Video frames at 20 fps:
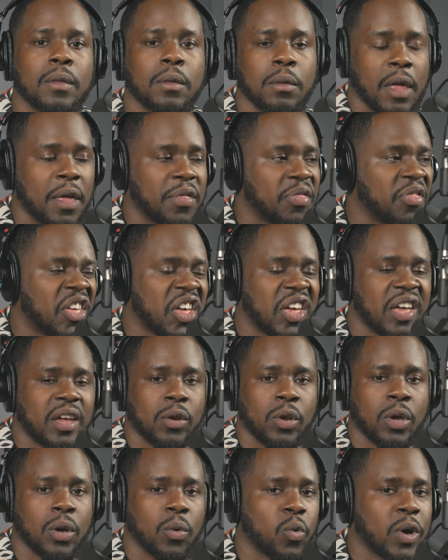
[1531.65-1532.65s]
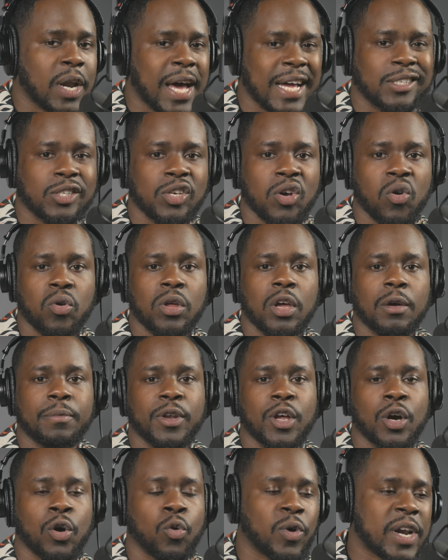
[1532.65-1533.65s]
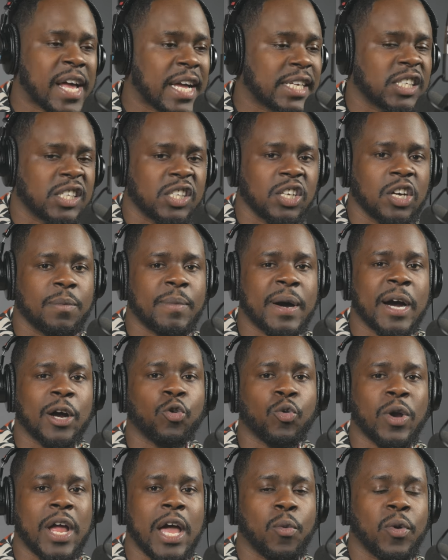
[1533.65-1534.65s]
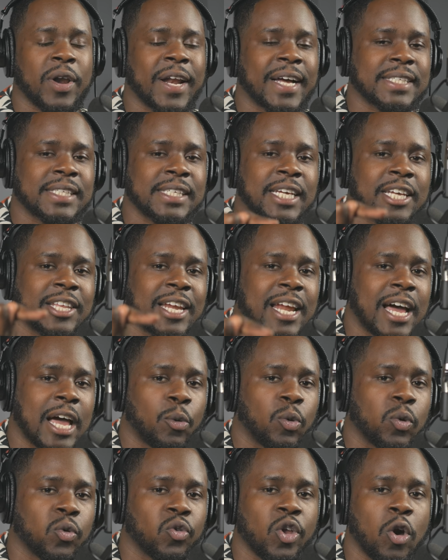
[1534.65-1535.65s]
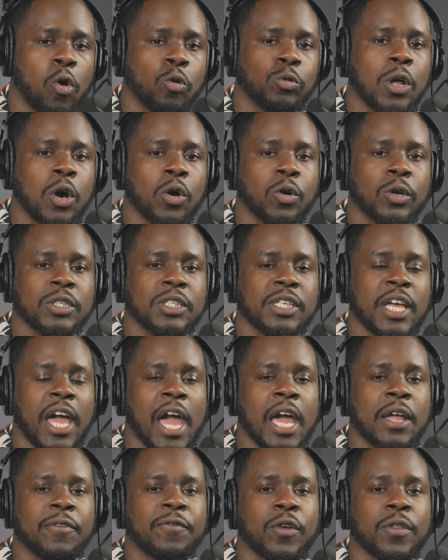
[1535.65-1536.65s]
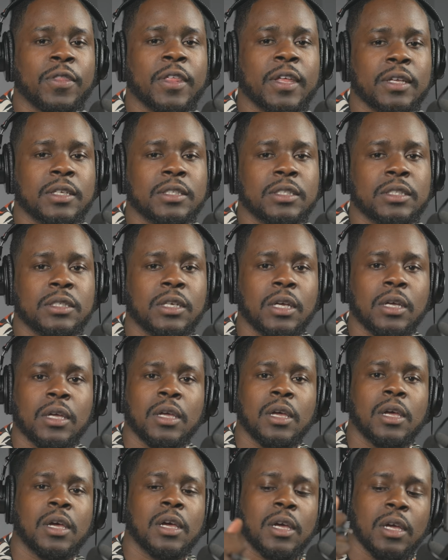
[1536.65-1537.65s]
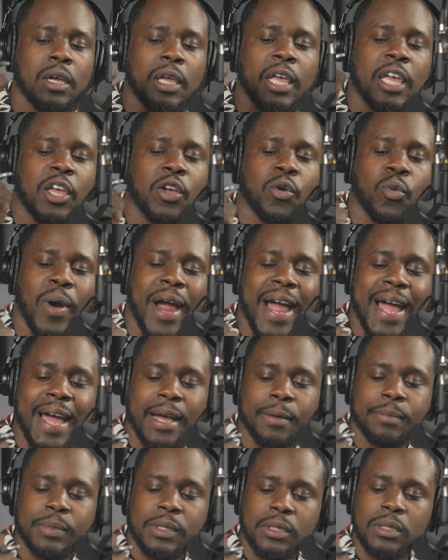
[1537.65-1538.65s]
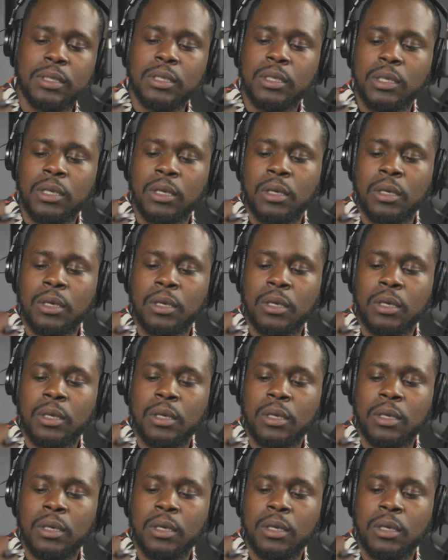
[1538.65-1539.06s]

And then when I told him no, when I stood my ground, when I said that I will no longer stand for this, he grabs